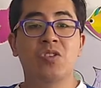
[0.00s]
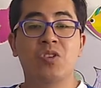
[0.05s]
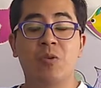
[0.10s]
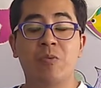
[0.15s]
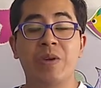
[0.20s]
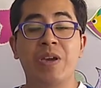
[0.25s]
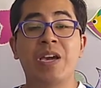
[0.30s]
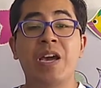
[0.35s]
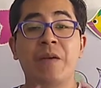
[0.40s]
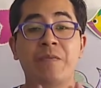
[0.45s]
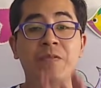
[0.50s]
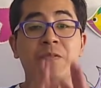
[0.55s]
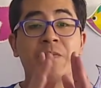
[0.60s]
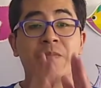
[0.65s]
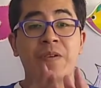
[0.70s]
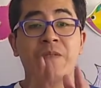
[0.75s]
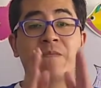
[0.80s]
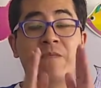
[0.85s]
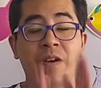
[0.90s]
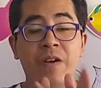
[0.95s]
So we have to
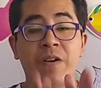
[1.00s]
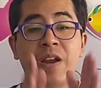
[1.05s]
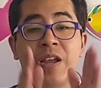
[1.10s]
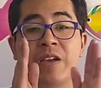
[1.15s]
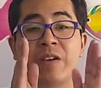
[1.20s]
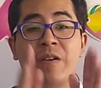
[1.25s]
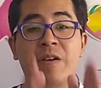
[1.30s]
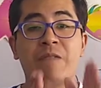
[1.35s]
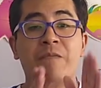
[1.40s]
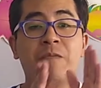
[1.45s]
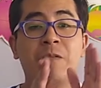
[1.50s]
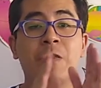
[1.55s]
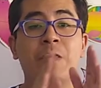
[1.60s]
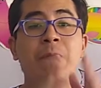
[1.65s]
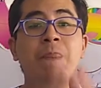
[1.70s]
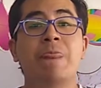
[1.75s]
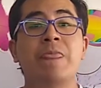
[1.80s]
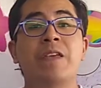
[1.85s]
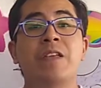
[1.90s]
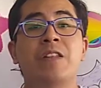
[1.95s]
be very
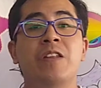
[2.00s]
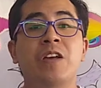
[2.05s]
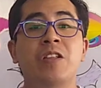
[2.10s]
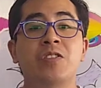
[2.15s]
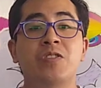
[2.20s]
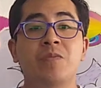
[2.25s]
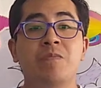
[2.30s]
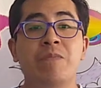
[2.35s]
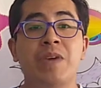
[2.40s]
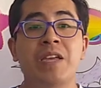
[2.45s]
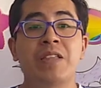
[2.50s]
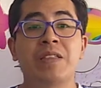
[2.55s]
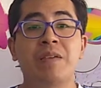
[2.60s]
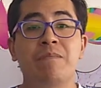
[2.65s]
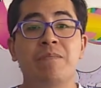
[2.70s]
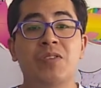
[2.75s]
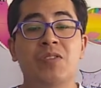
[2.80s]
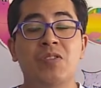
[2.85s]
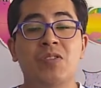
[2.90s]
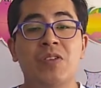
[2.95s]
careful not to make
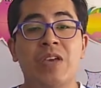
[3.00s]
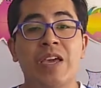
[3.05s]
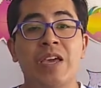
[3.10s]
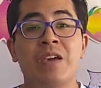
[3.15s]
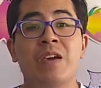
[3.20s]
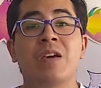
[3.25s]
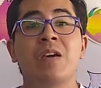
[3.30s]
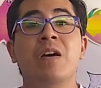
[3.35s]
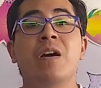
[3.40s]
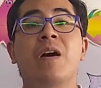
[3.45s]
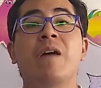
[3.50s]
the mistake